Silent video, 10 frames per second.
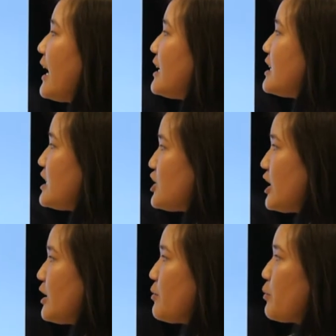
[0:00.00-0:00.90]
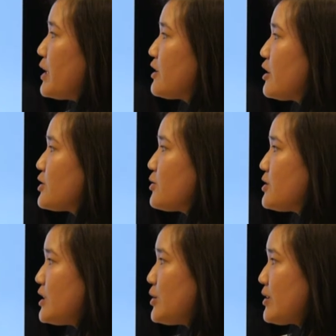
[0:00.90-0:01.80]
In addition, we can also
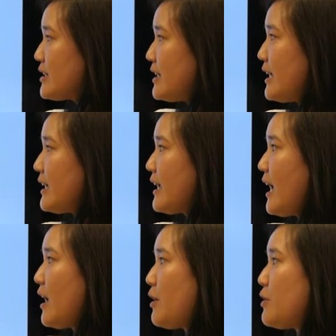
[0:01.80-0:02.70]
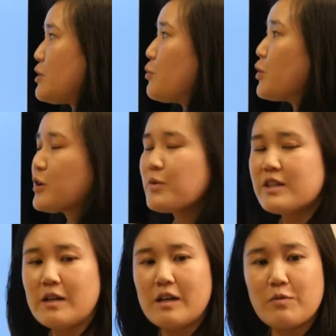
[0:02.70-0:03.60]
see you in clinic and work
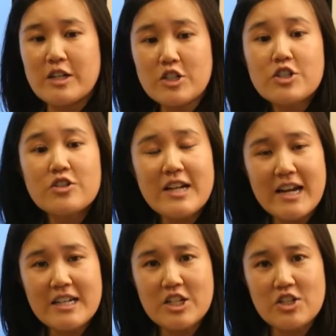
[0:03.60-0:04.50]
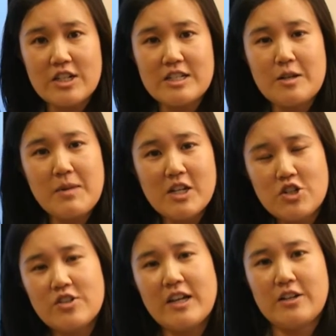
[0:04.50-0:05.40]
with a registered dietitian to make
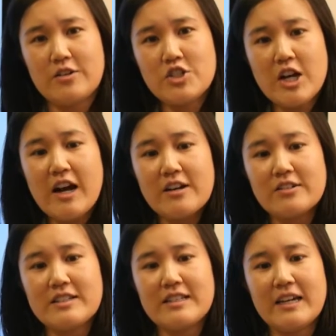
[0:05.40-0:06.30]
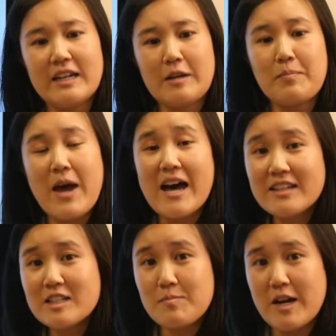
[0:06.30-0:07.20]
sure that your child is getting
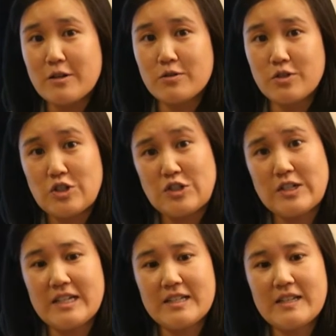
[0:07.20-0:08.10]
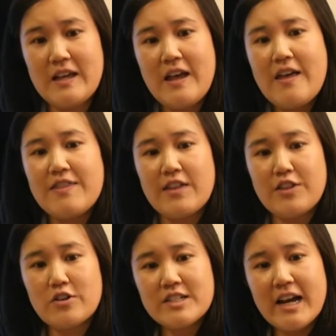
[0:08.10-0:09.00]
balanced macronutrients, that
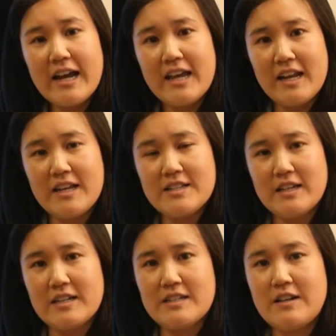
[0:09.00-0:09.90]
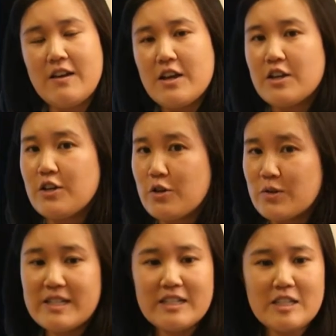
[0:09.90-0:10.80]
their diet isn't, you know,
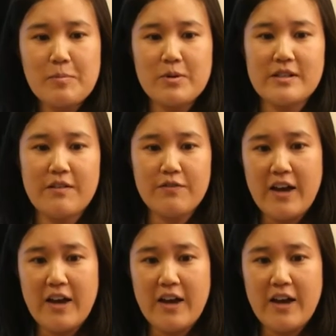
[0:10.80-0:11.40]
60%